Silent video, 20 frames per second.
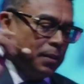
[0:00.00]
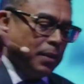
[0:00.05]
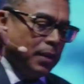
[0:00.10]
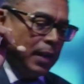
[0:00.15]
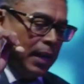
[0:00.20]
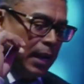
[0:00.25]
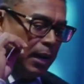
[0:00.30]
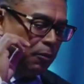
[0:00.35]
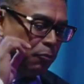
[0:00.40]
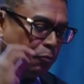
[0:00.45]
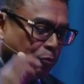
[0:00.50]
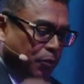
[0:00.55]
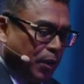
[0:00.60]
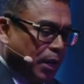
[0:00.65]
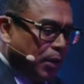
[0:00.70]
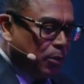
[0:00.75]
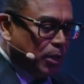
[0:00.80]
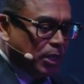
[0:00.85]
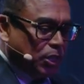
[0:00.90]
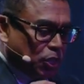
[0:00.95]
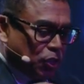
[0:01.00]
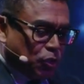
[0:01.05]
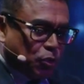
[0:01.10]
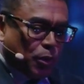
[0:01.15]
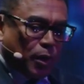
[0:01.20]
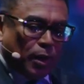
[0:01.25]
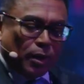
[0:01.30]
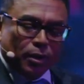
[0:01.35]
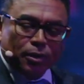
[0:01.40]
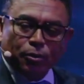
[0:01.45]
a very
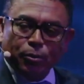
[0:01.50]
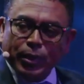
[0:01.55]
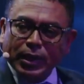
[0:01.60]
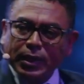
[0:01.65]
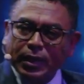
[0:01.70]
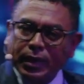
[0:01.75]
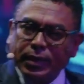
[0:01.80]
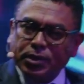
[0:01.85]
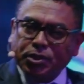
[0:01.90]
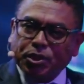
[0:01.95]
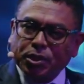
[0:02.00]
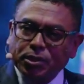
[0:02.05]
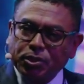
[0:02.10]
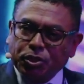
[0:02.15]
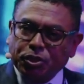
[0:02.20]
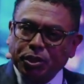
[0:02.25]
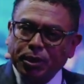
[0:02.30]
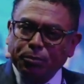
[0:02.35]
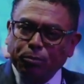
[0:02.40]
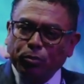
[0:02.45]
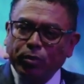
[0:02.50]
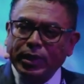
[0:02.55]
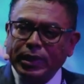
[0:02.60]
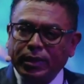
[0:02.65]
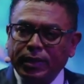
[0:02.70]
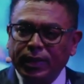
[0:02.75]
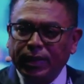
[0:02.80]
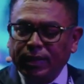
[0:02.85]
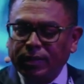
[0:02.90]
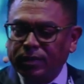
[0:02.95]
strong relationship with
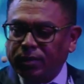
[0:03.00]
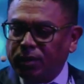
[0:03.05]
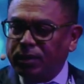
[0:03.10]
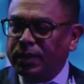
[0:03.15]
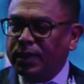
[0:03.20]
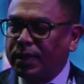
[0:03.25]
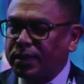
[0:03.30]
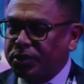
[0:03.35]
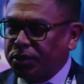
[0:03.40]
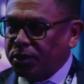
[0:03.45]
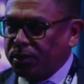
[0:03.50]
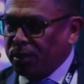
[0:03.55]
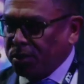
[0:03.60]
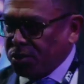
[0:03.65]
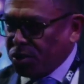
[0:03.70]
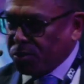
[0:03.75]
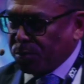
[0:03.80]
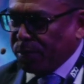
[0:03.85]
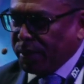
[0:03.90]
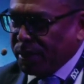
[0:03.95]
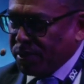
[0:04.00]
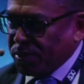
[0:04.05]
the International Space